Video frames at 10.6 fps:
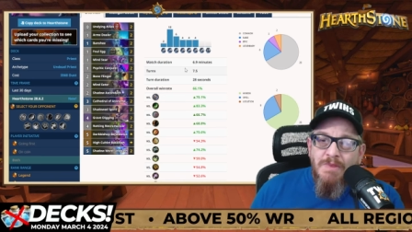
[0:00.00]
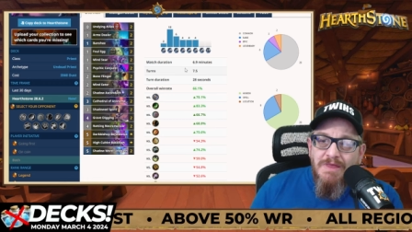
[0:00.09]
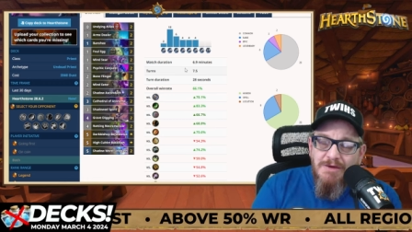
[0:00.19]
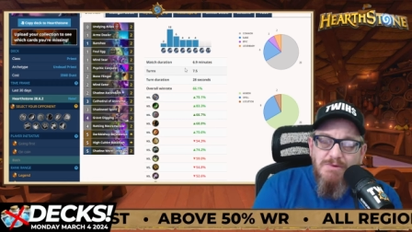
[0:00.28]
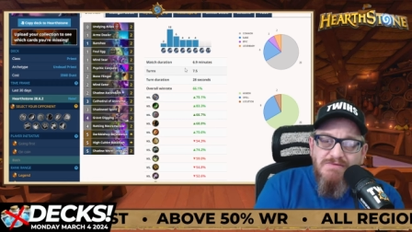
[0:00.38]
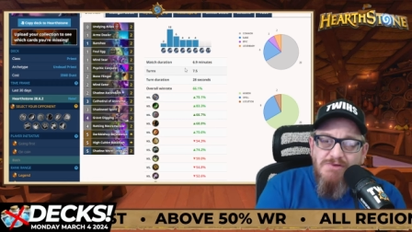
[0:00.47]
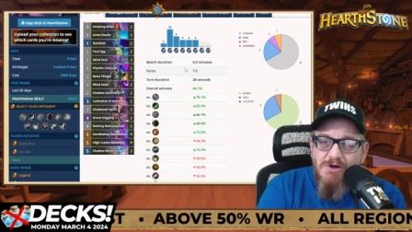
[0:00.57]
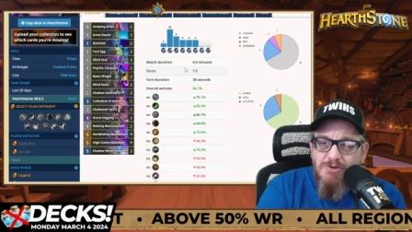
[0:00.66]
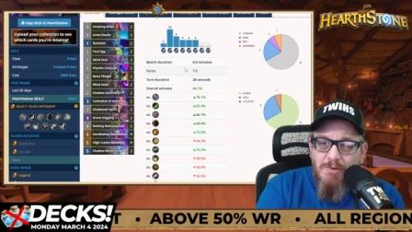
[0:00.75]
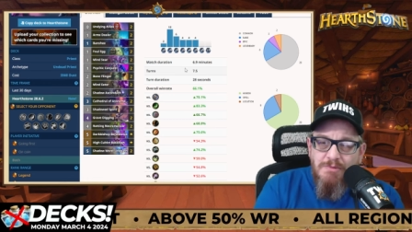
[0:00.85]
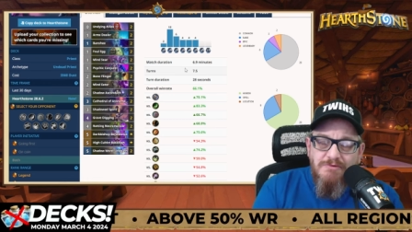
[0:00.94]
Like we've
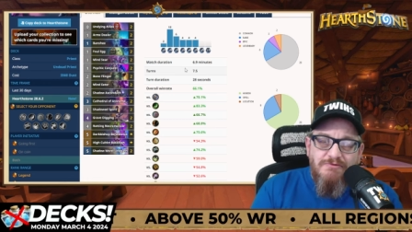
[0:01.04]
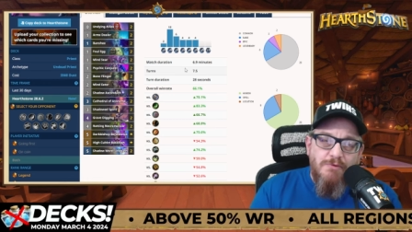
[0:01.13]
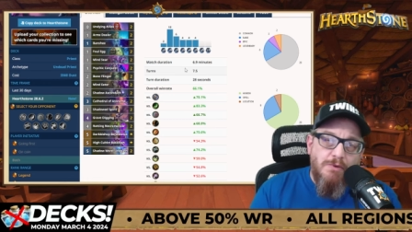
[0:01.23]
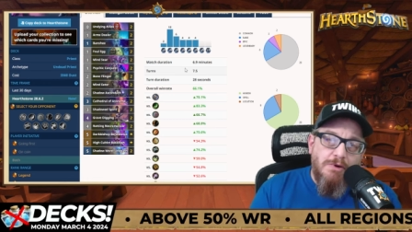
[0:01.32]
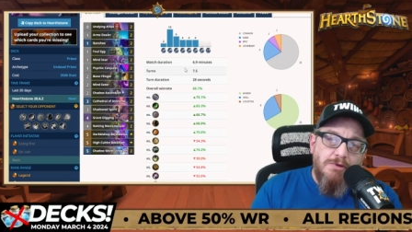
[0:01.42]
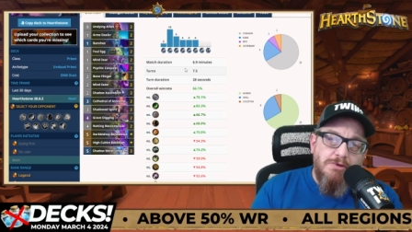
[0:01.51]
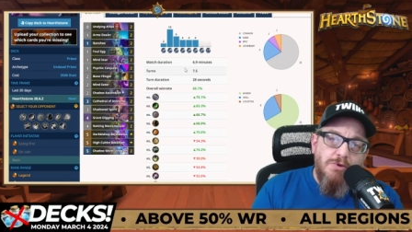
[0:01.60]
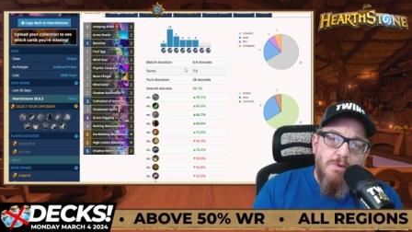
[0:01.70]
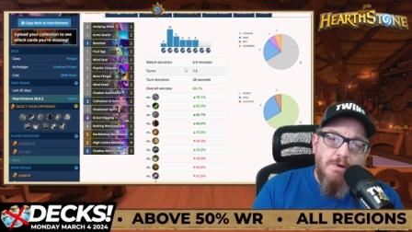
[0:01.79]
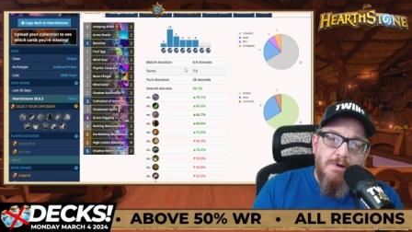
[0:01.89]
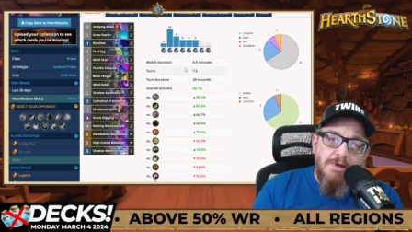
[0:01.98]
talked about before,
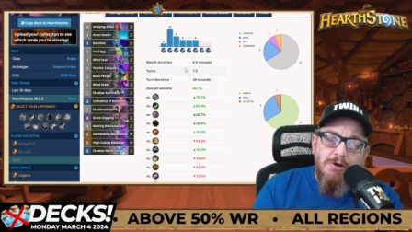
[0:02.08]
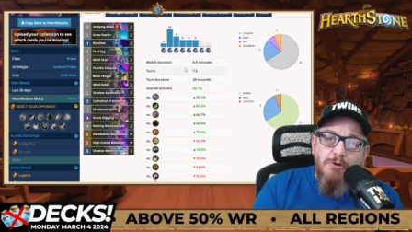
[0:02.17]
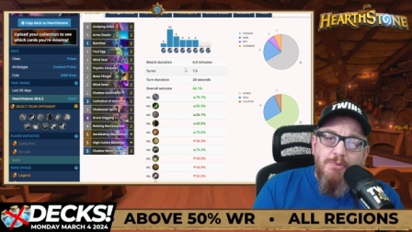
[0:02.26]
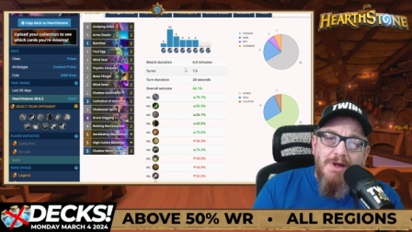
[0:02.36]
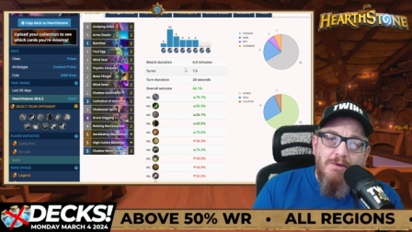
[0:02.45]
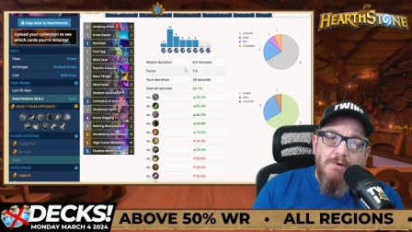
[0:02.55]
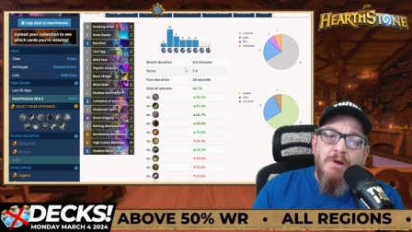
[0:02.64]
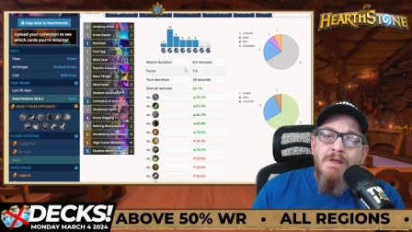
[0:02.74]
your hero power